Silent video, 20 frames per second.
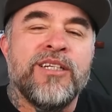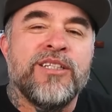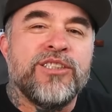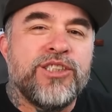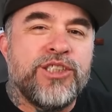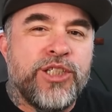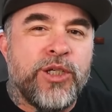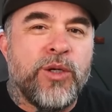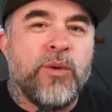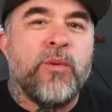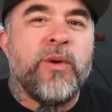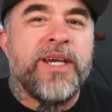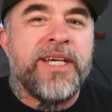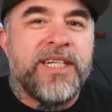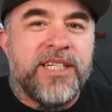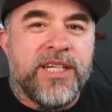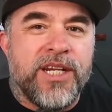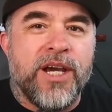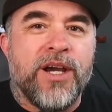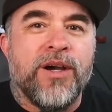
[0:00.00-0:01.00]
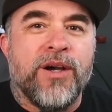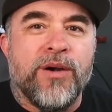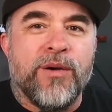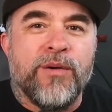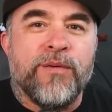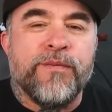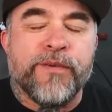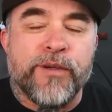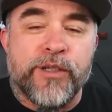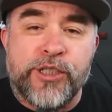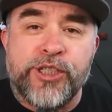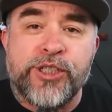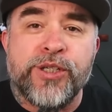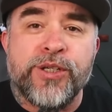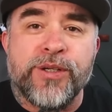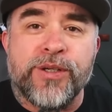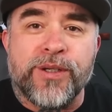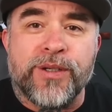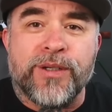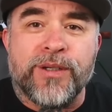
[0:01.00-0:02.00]
Do we know for
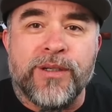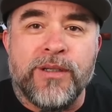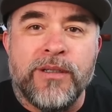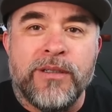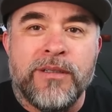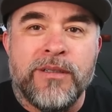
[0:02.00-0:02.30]
sure